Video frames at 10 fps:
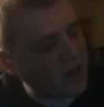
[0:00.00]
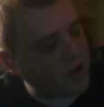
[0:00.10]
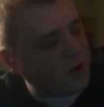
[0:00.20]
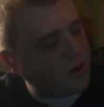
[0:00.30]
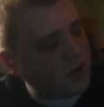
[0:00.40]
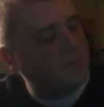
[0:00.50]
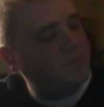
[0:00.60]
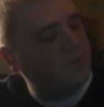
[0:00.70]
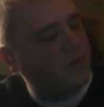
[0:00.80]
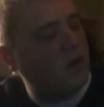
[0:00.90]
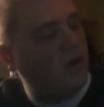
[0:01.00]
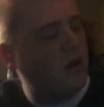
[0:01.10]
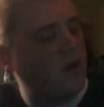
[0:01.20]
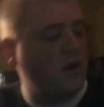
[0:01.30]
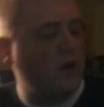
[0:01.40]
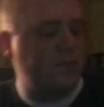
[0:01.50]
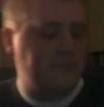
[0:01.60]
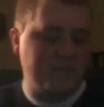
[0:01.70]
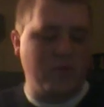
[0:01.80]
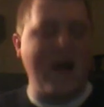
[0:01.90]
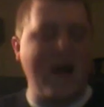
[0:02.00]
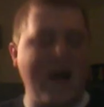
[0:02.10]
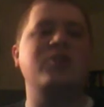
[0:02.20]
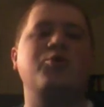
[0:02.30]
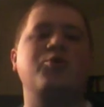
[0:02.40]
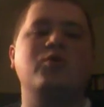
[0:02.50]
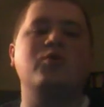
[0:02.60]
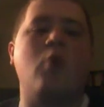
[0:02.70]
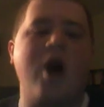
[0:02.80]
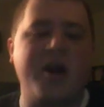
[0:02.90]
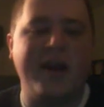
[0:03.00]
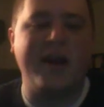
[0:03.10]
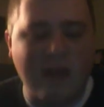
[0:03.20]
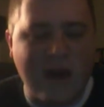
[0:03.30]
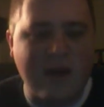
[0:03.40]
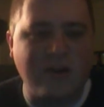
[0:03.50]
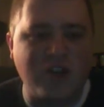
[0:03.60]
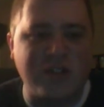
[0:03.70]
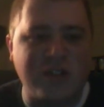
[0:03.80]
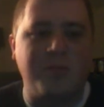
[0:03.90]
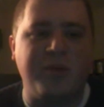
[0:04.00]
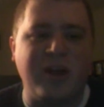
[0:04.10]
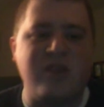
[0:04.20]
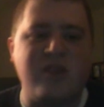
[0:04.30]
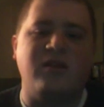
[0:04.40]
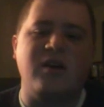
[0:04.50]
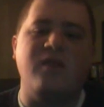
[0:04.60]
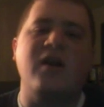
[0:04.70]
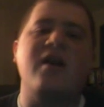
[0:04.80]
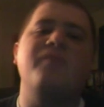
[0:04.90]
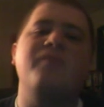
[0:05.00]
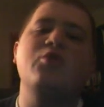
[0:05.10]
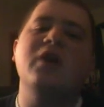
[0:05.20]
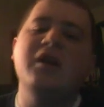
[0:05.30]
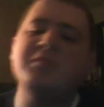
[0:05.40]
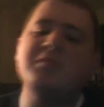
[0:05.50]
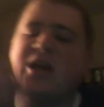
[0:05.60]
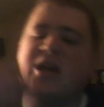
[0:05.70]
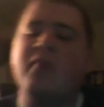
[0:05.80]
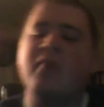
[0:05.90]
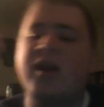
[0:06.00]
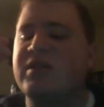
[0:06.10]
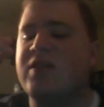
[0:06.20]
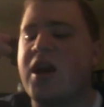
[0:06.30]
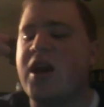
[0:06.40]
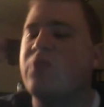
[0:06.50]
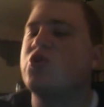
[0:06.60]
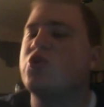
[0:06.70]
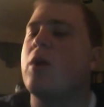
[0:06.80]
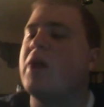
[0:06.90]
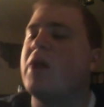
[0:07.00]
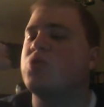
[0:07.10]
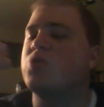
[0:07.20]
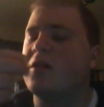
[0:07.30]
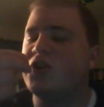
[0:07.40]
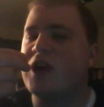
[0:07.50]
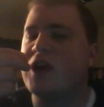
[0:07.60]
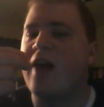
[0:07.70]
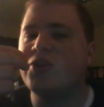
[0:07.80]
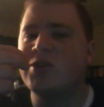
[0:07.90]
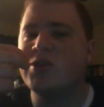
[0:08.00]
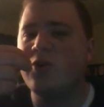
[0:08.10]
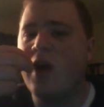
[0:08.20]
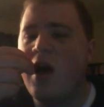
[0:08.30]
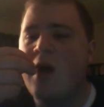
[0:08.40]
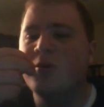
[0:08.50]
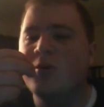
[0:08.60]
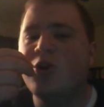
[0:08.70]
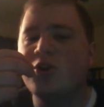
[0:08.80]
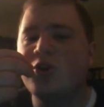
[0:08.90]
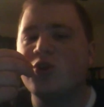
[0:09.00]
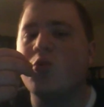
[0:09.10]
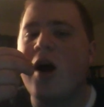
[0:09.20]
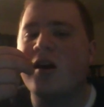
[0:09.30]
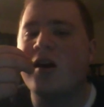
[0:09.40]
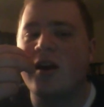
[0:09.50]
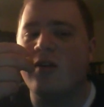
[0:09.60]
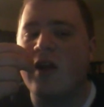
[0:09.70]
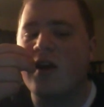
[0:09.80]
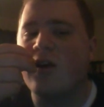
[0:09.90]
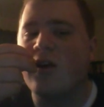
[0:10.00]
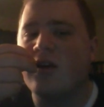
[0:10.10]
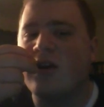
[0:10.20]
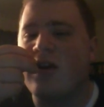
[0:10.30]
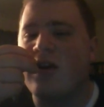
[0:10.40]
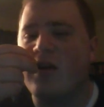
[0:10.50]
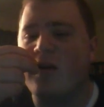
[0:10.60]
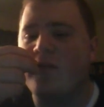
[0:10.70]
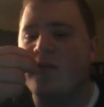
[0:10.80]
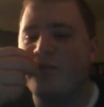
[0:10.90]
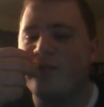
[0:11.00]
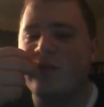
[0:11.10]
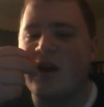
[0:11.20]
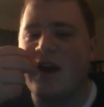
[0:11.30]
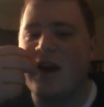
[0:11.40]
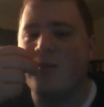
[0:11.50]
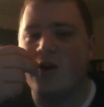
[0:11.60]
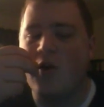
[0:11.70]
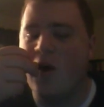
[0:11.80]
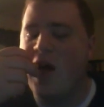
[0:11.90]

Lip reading: agree. The last thing you do is walk in and just blatantly you can admit you made a mistake if Trump directly challenges you, but you don't just walk in and give him the ammo.